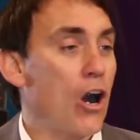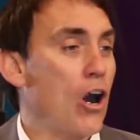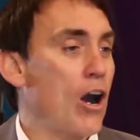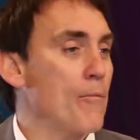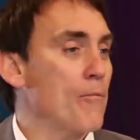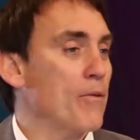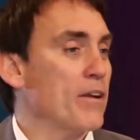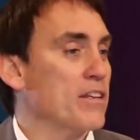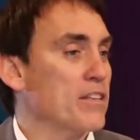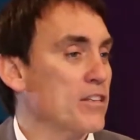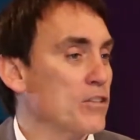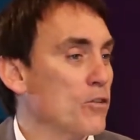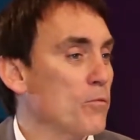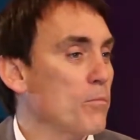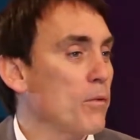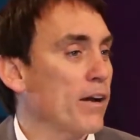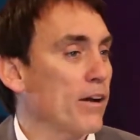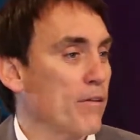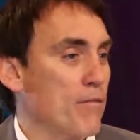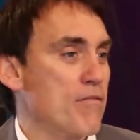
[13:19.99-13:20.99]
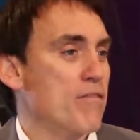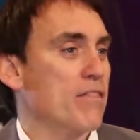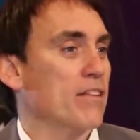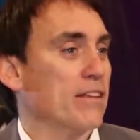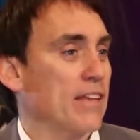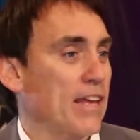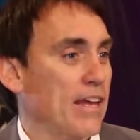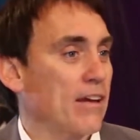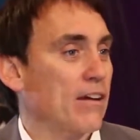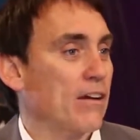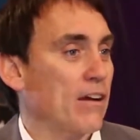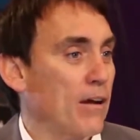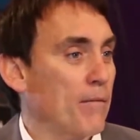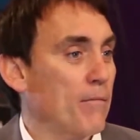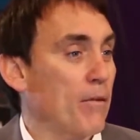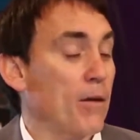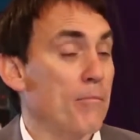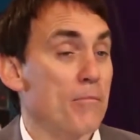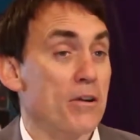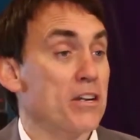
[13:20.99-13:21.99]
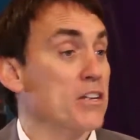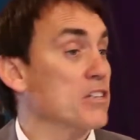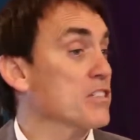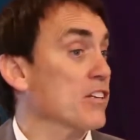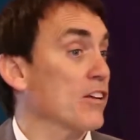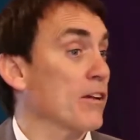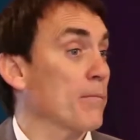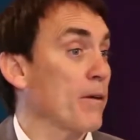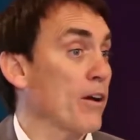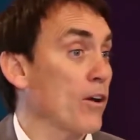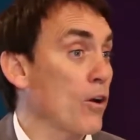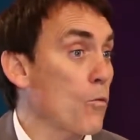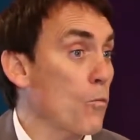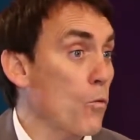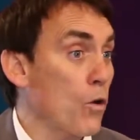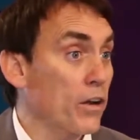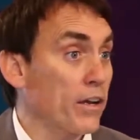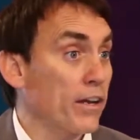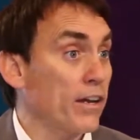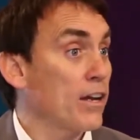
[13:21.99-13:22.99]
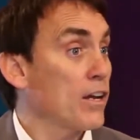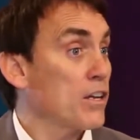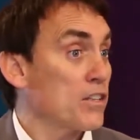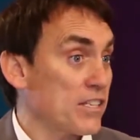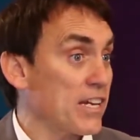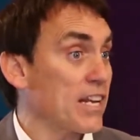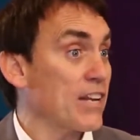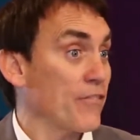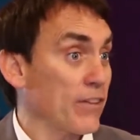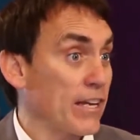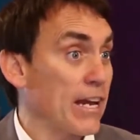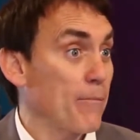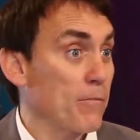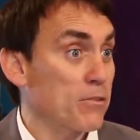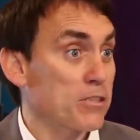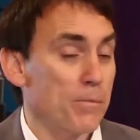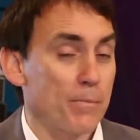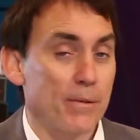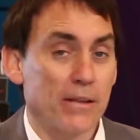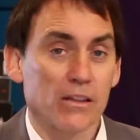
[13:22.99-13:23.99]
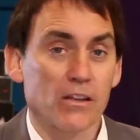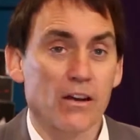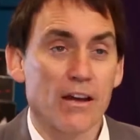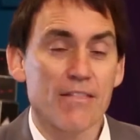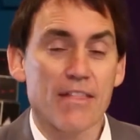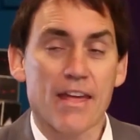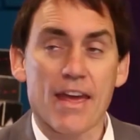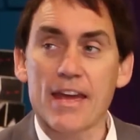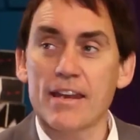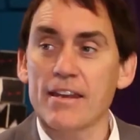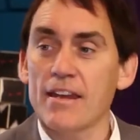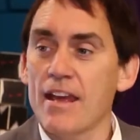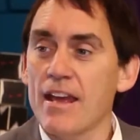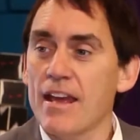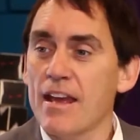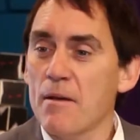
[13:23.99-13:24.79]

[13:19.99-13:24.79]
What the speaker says: I'm ready to do my own thing now. I'm ready to sell my own waka. Son of a Gun was a bit like that.